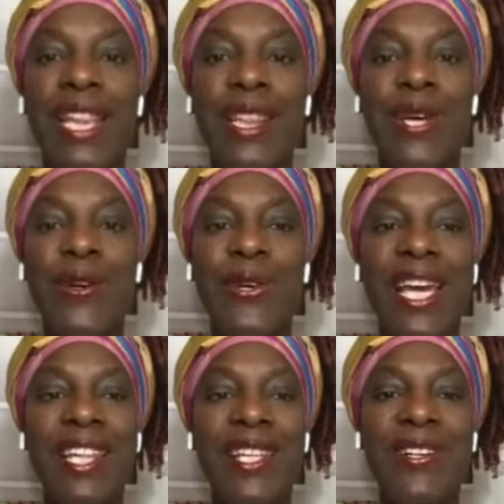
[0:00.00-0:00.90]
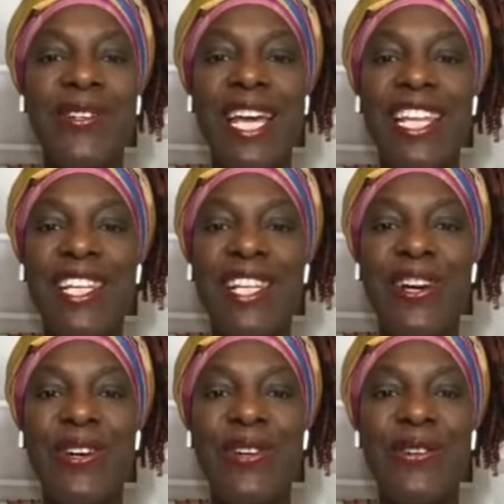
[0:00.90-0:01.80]
Hello, hello,
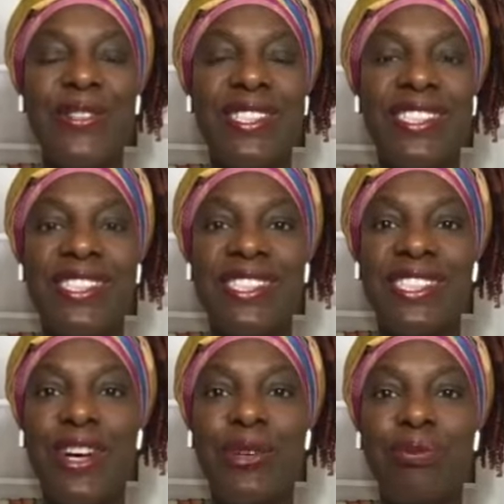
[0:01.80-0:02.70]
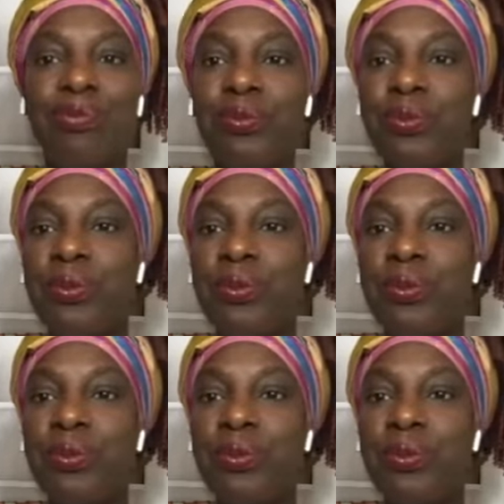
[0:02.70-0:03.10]
hello. So